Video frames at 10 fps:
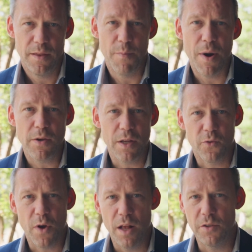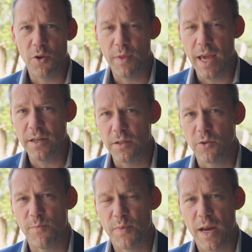The American trial determination
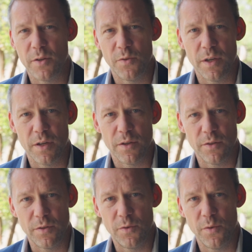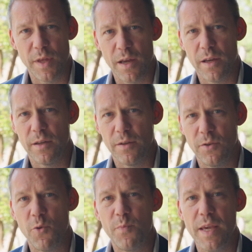compared to the, to the
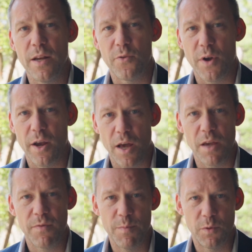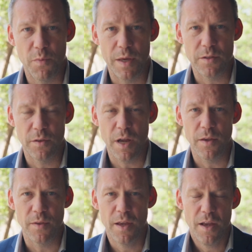European trial, IFM
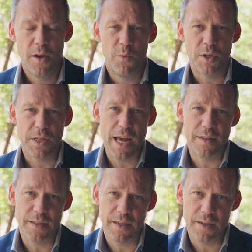2009, which had